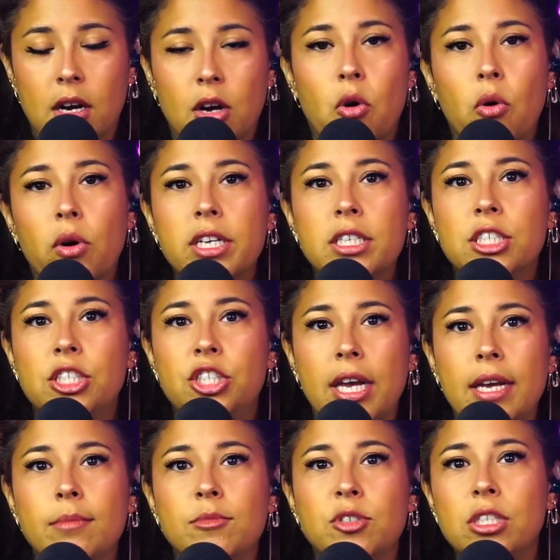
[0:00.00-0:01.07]
According to
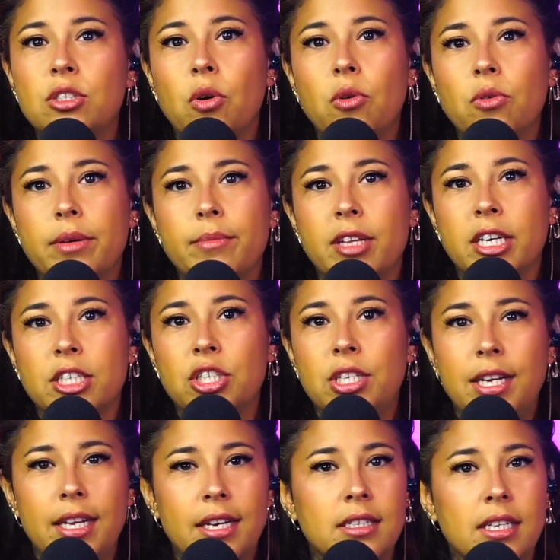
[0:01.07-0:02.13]
James, she told him that she
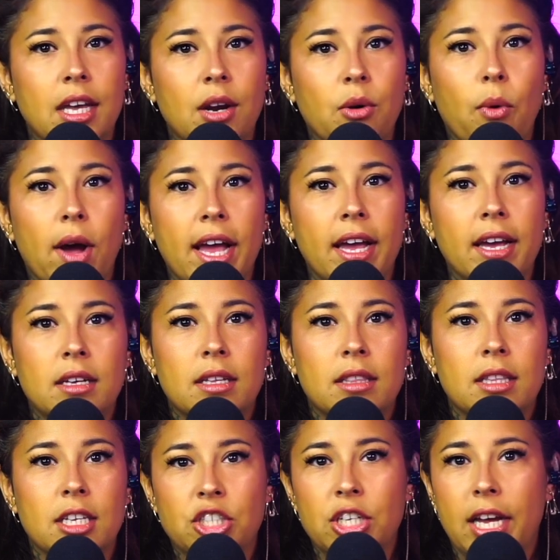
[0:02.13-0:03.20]
needed to get away,
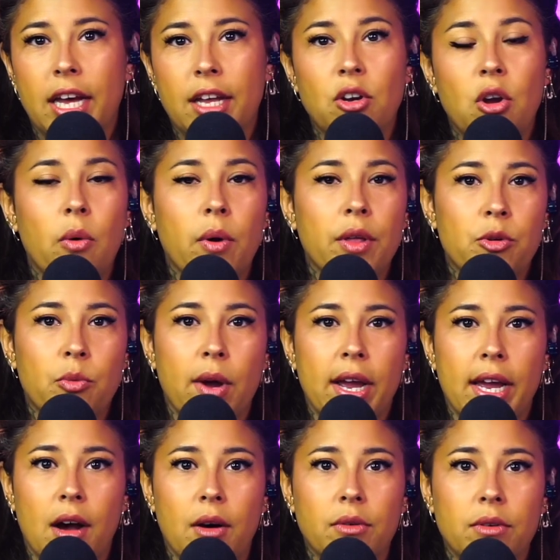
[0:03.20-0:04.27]
that she had no other way
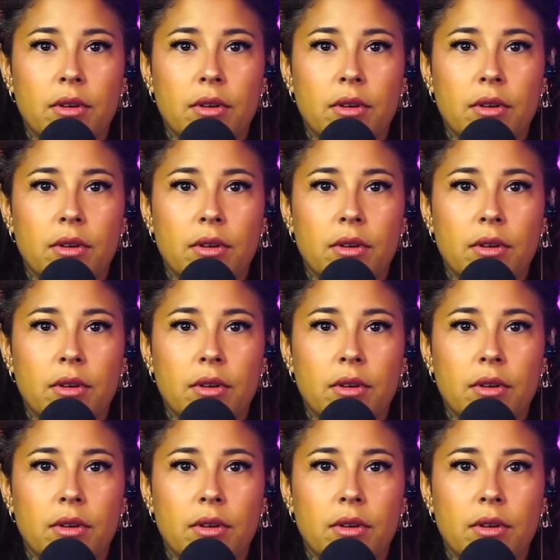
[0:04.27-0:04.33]
out.